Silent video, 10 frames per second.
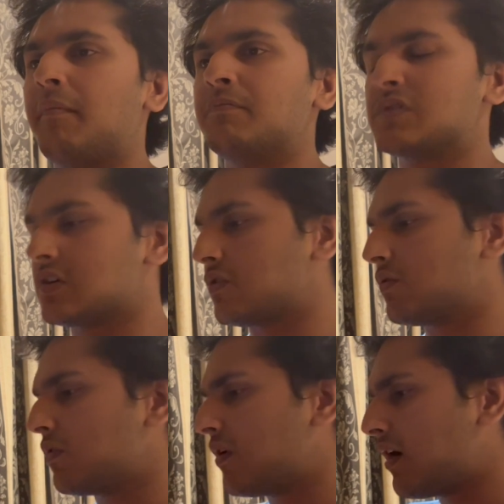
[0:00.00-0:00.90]

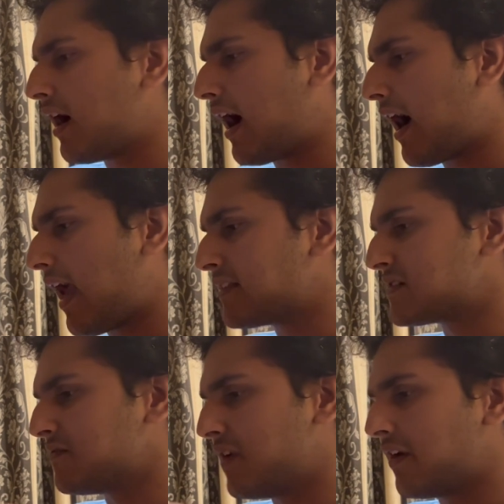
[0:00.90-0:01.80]
So
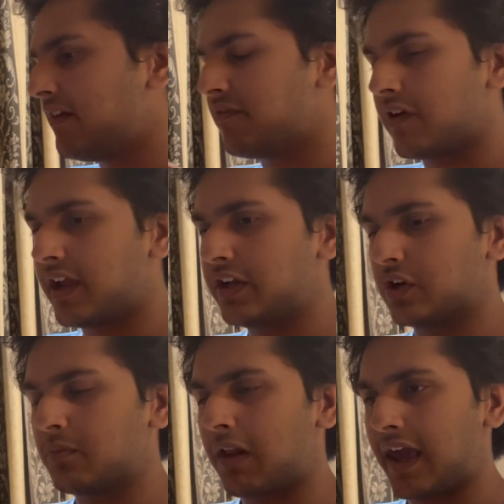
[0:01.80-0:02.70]
it's a very, very
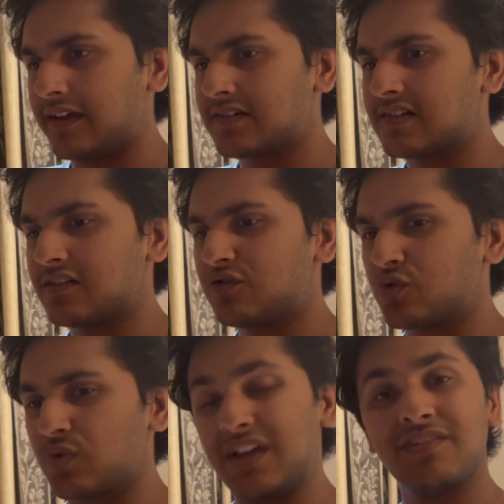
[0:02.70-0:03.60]
good place
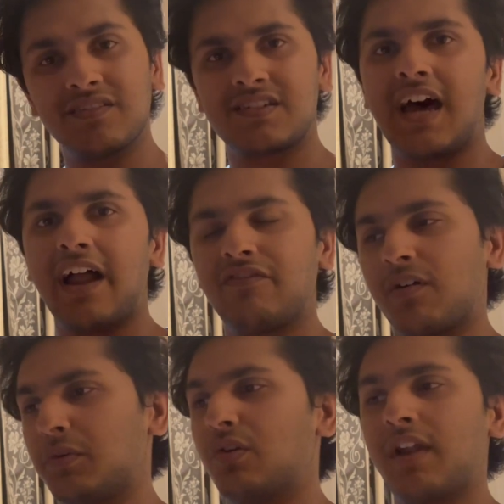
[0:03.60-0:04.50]
to even start
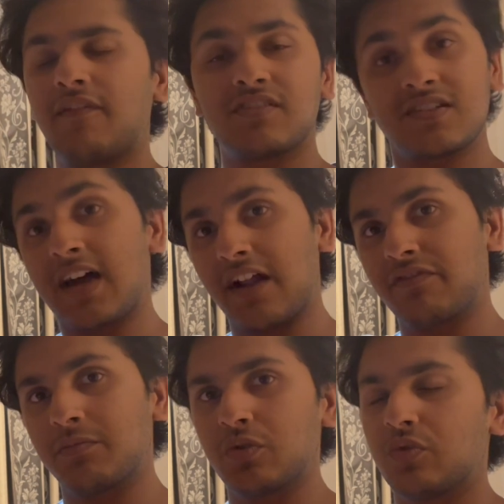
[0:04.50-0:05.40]
from. You don't have to
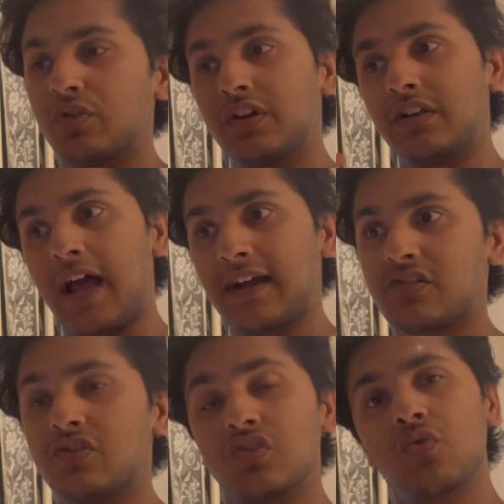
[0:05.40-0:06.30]
start from Google, you can
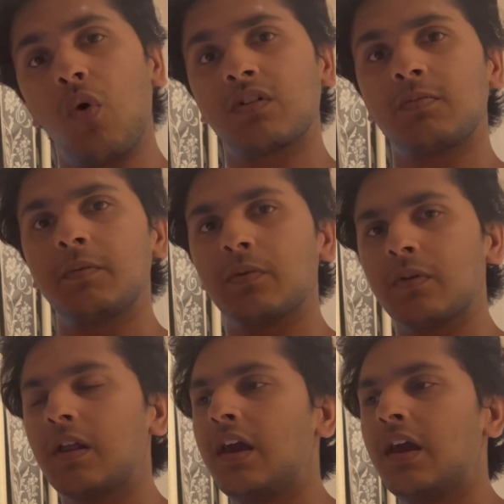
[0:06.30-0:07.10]
actually just talk to people.